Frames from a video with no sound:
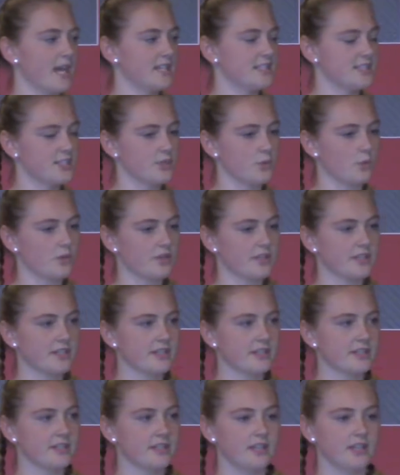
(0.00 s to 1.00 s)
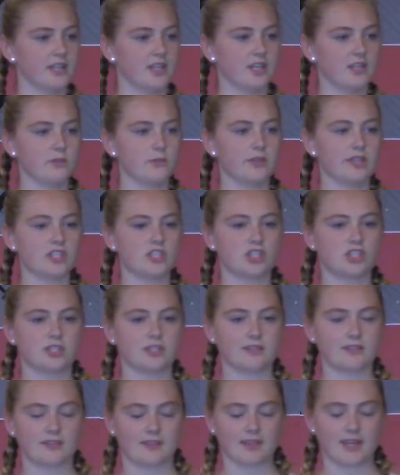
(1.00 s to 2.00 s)
a disorder in which
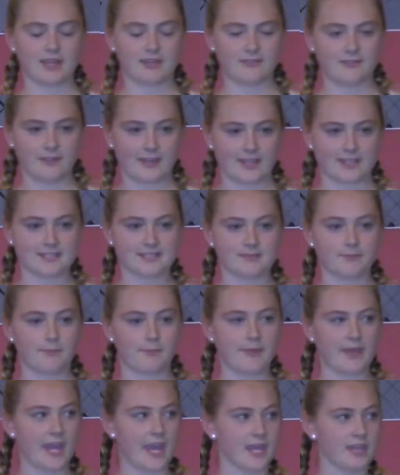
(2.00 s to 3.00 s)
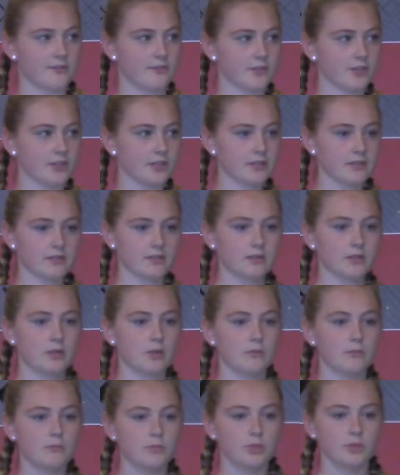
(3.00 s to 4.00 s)
affects behavior,
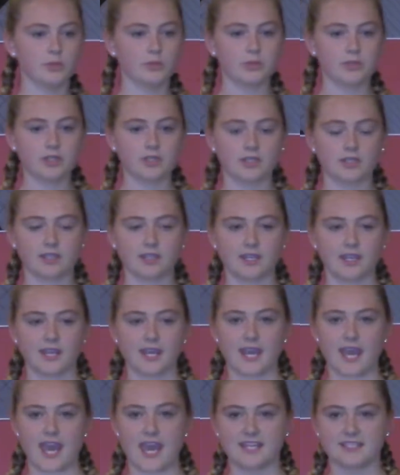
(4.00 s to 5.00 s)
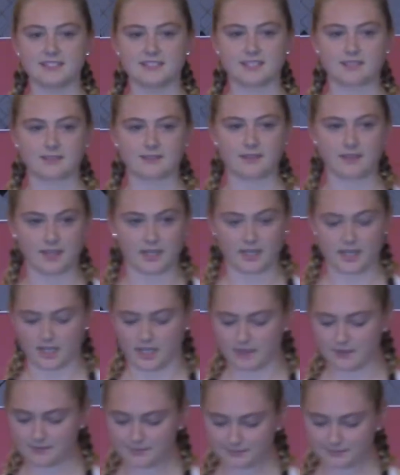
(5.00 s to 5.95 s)
mood, and thinking.